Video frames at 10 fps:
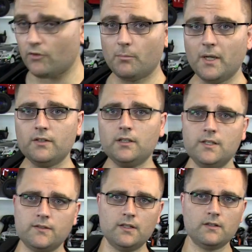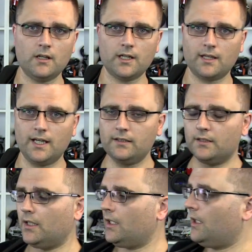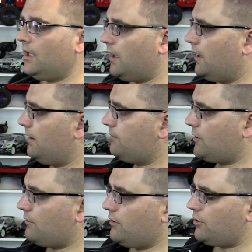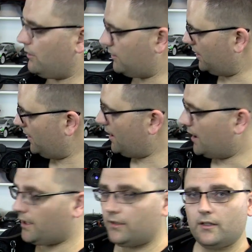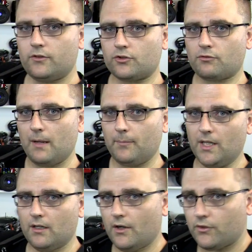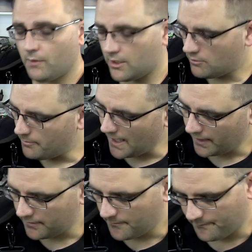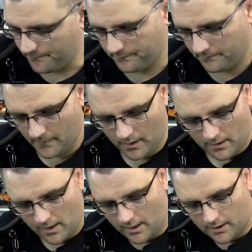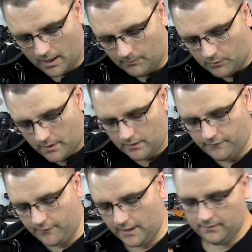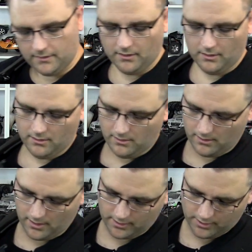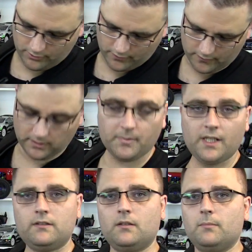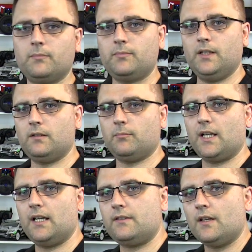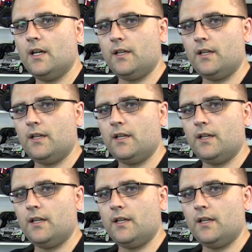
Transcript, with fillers: So basically it sits like that, um, just on the shoulder, and then this strap here goes around your back, and it comes around the front, and then you just clip it into, into place.